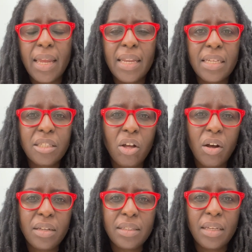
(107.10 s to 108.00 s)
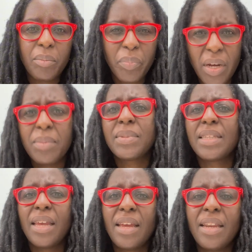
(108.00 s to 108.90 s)
and is causing bumps
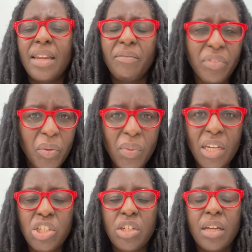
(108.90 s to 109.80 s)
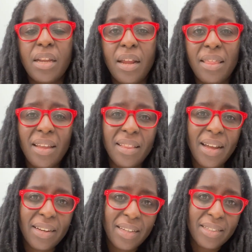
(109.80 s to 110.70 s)
and inflammation, and then
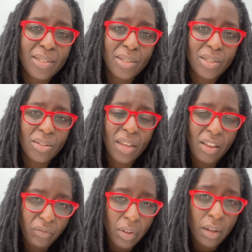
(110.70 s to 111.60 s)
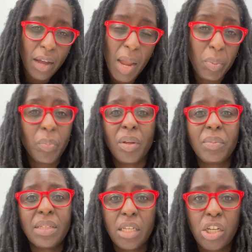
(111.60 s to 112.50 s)
that leads to
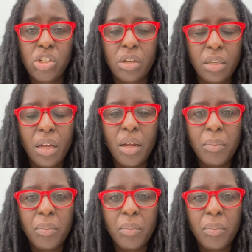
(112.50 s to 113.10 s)
hyperpigmentation.